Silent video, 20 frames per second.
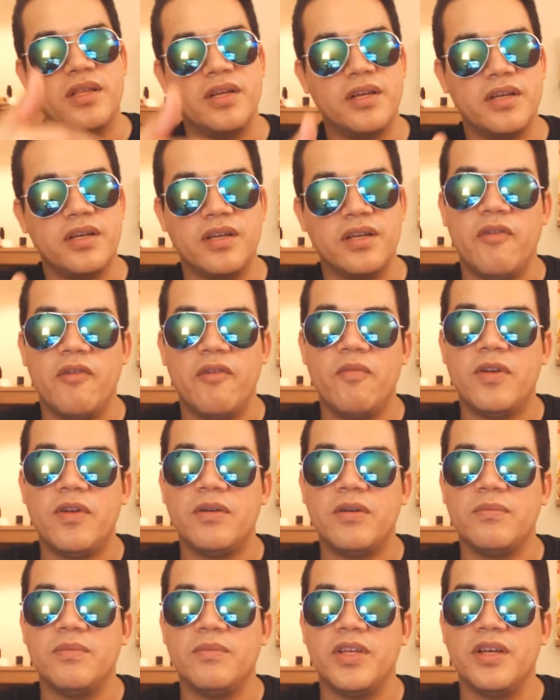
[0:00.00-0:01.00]
the
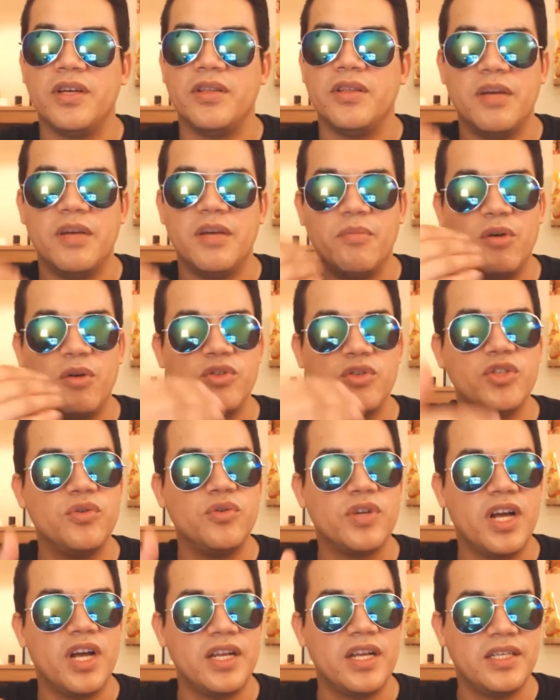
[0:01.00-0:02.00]
the the
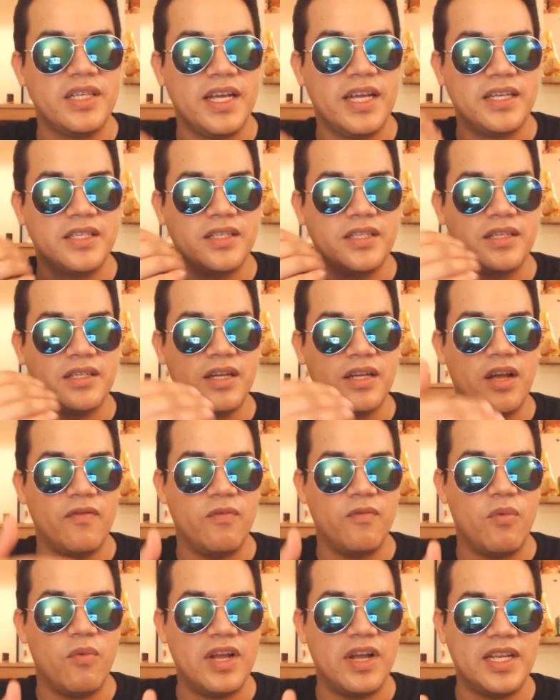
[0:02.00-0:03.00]
emotional context
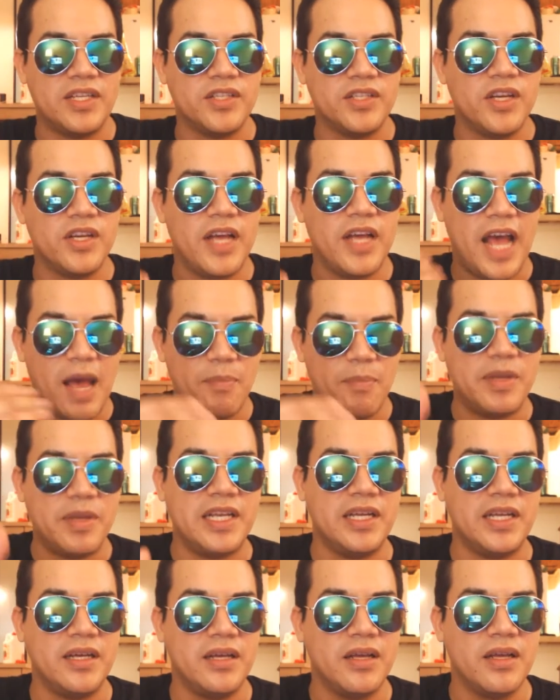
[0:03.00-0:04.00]
of what is
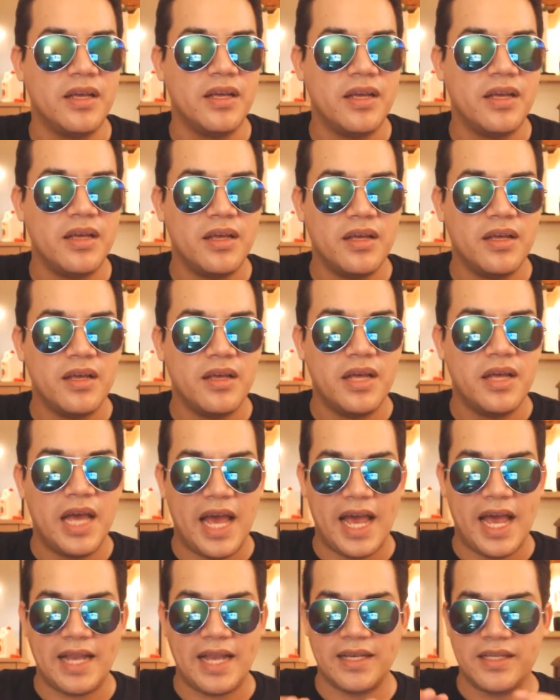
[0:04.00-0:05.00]
happening.
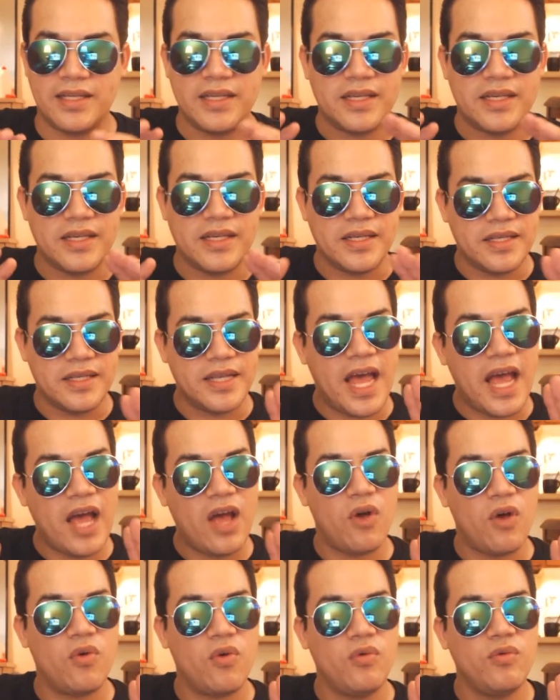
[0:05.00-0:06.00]
And
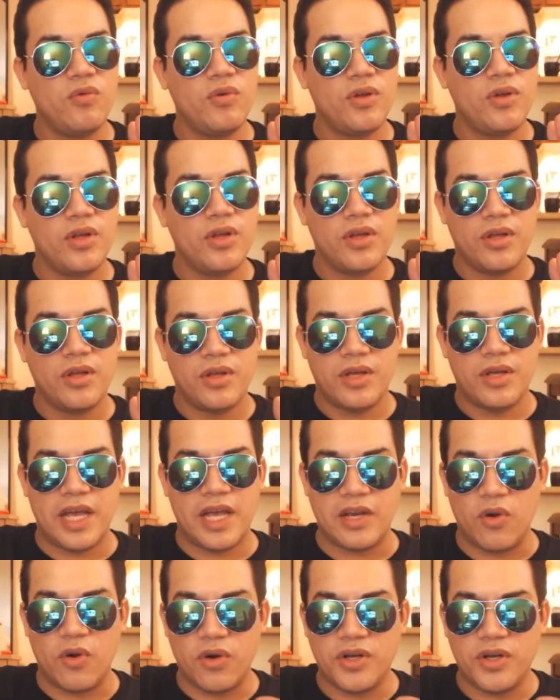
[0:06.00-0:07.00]
now,
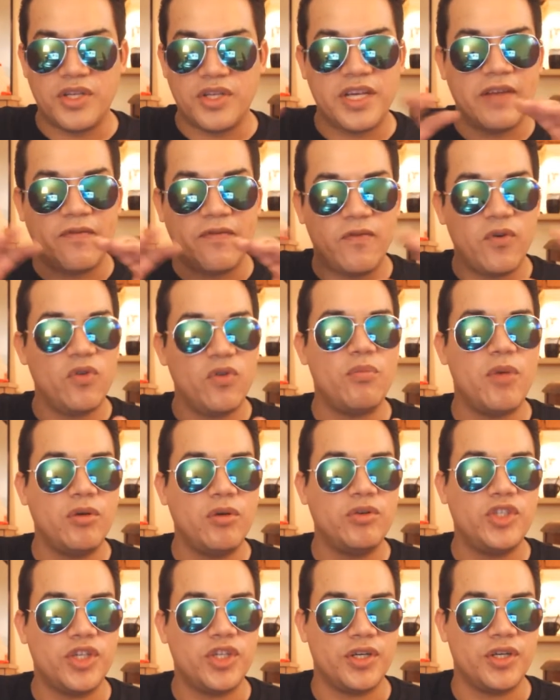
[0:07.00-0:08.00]
in order to get full
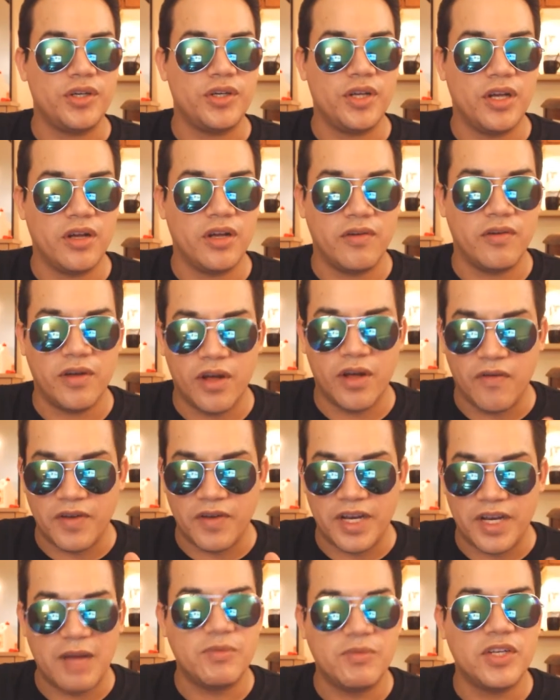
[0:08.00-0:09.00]
motion of,
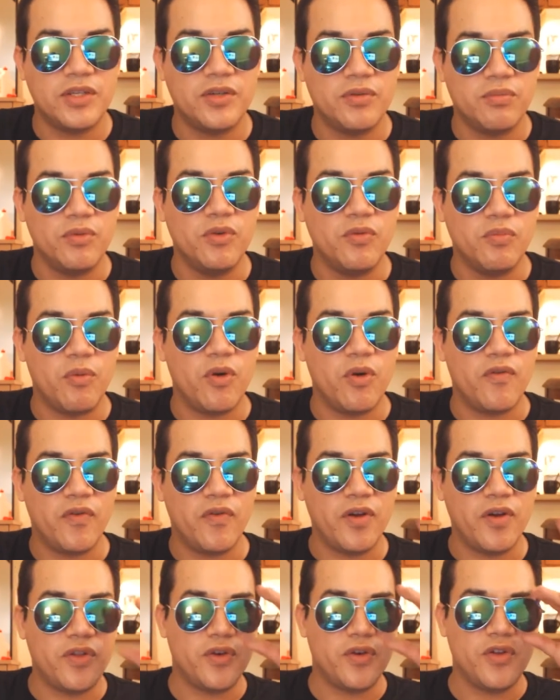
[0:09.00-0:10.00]
of an object to move more
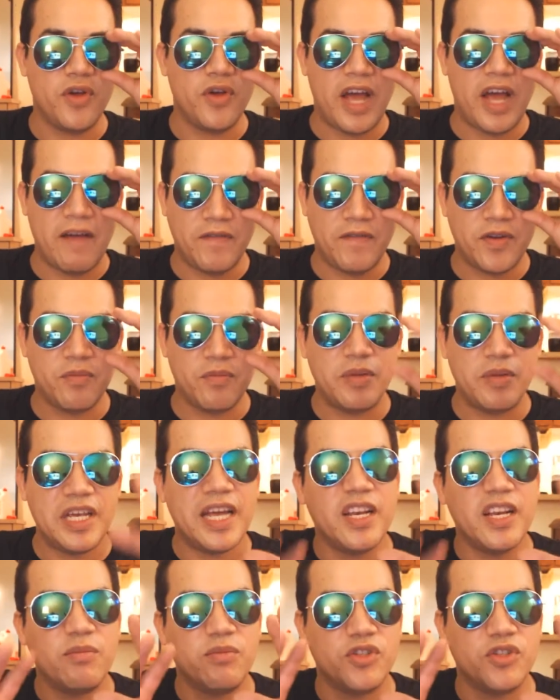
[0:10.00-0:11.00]
further, you have to
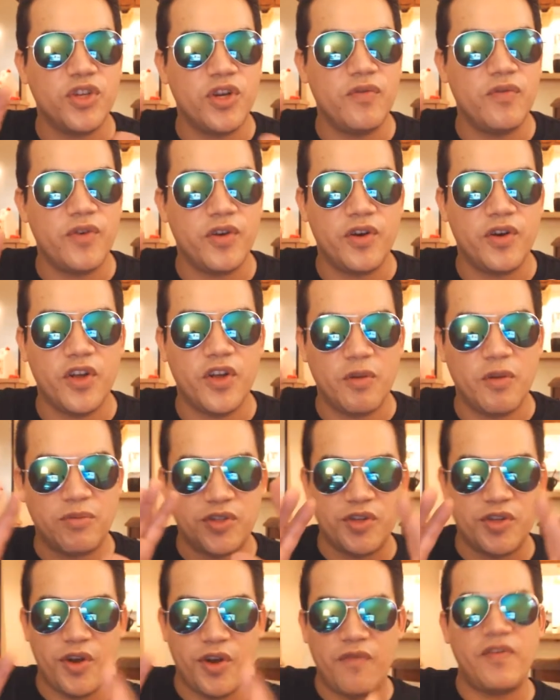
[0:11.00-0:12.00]
be an observer
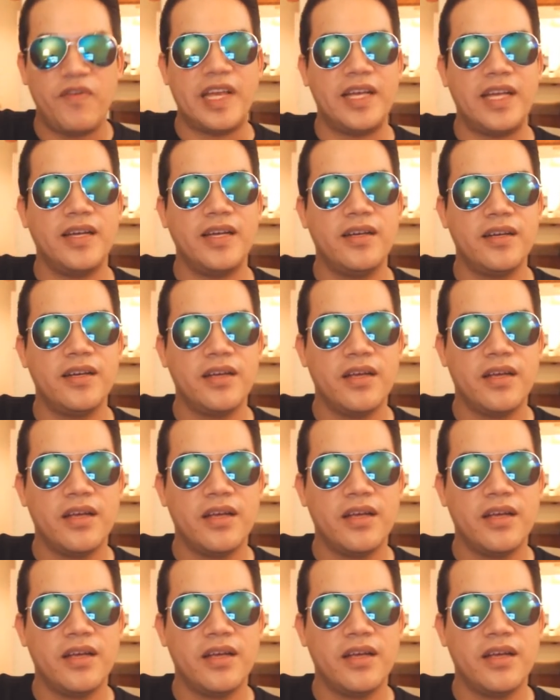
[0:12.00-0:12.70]
observing